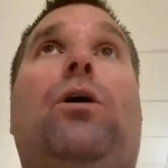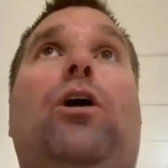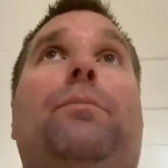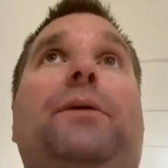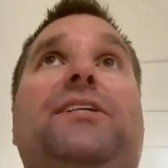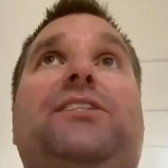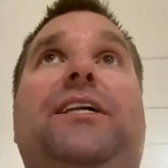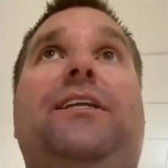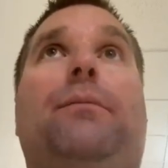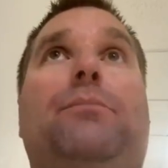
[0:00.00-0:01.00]
We're hoping to
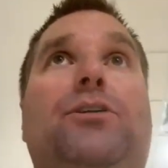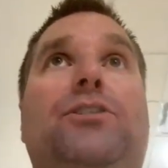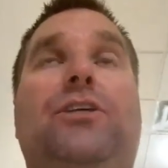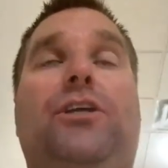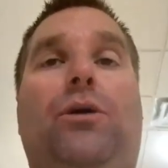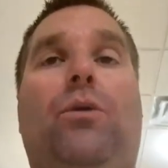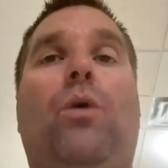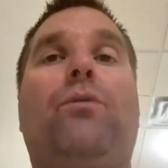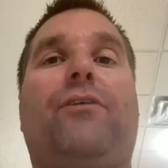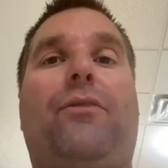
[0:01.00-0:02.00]
see numbers,
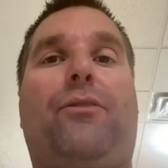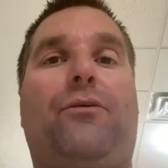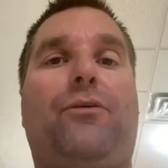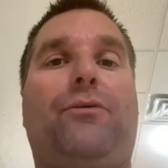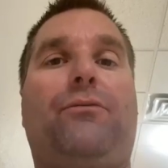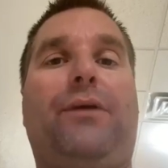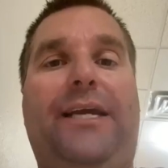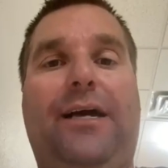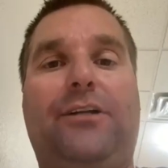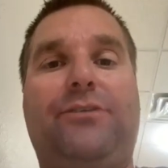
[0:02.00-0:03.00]
over
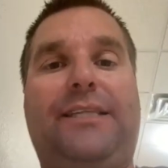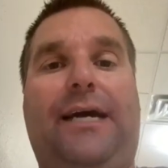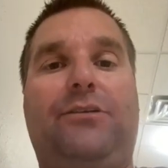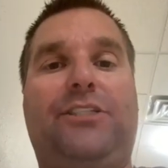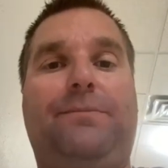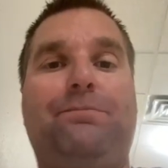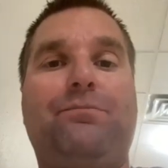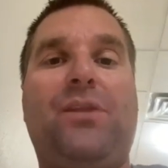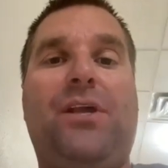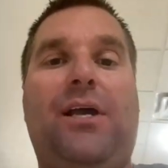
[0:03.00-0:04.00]
300,000,
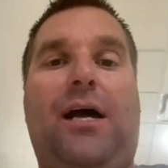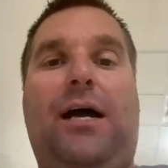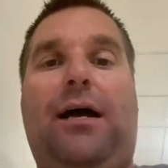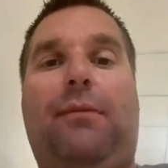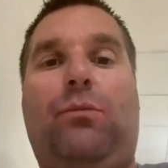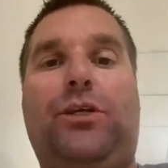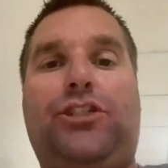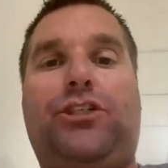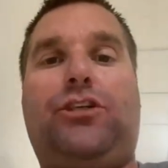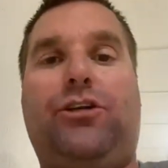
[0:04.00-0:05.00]

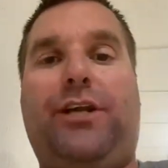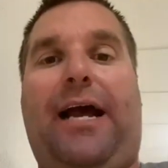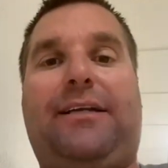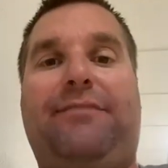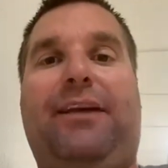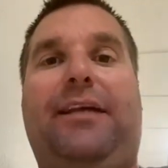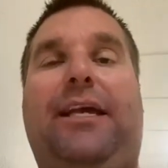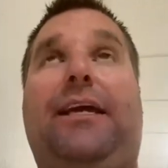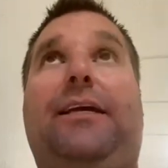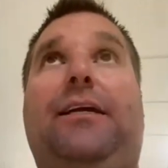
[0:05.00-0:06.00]
which could activate
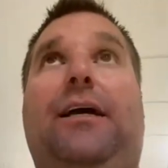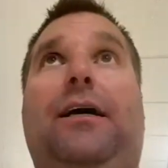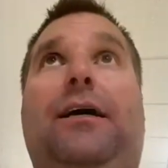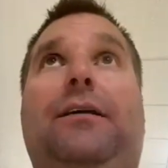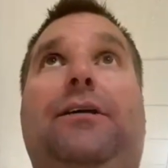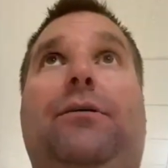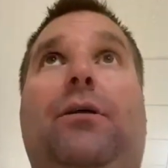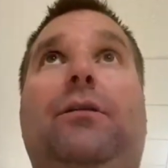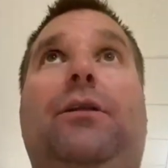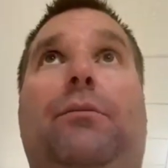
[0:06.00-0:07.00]
a
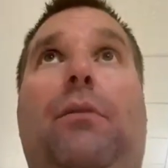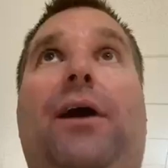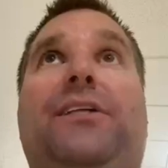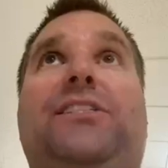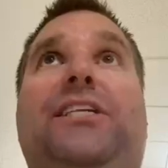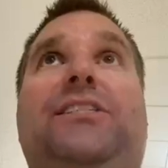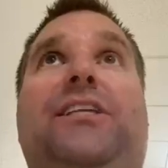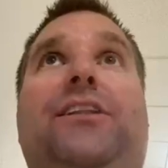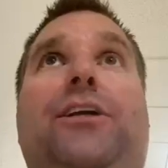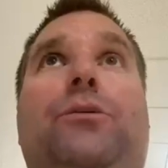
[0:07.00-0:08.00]
little modest season
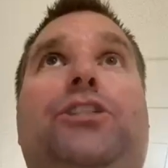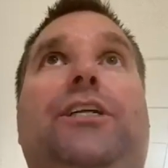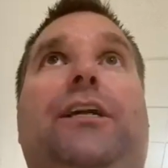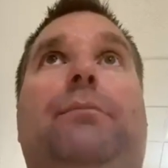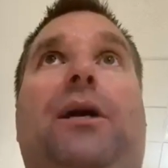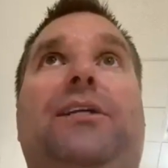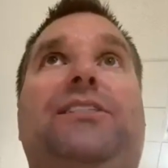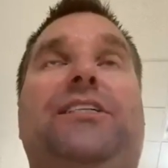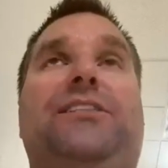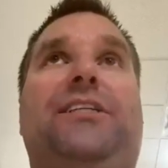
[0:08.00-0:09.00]
in the ocean and a modest
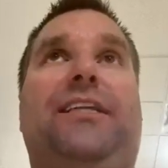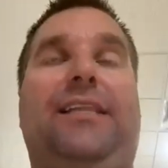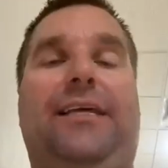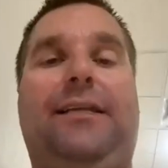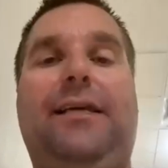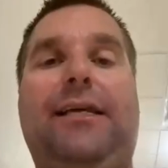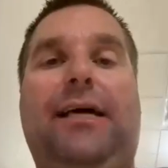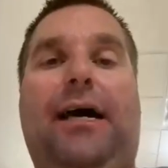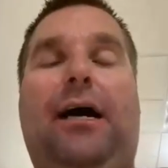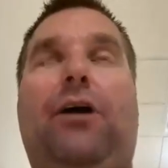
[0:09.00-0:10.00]
season inland,
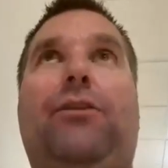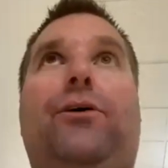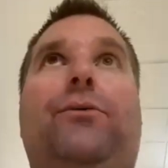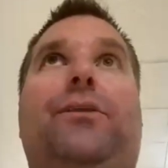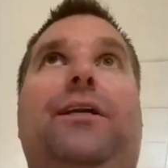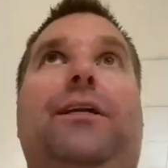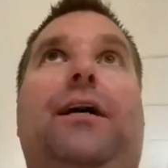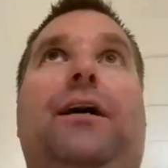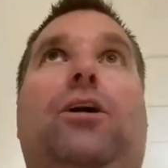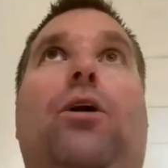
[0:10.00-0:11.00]
although the
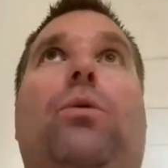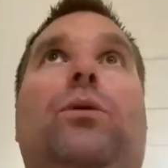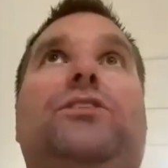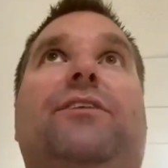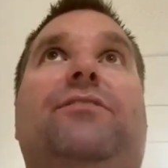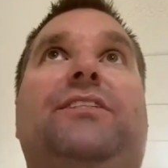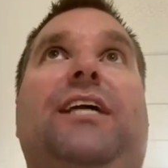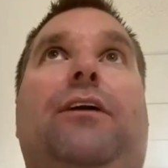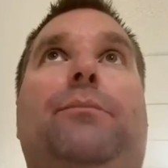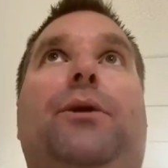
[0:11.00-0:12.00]
cohorts of the
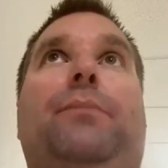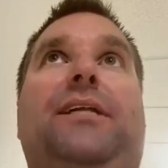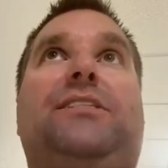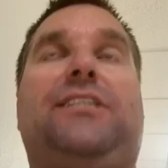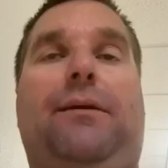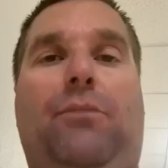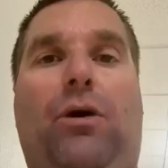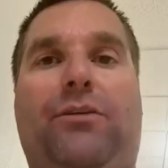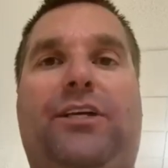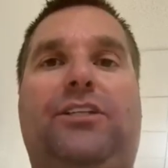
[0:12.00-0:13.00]
Sacramento main stem
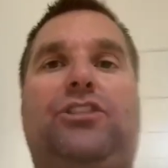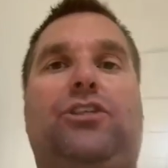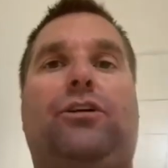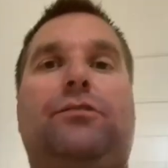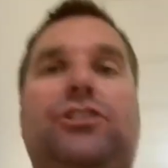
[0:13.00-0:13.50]
are the concern.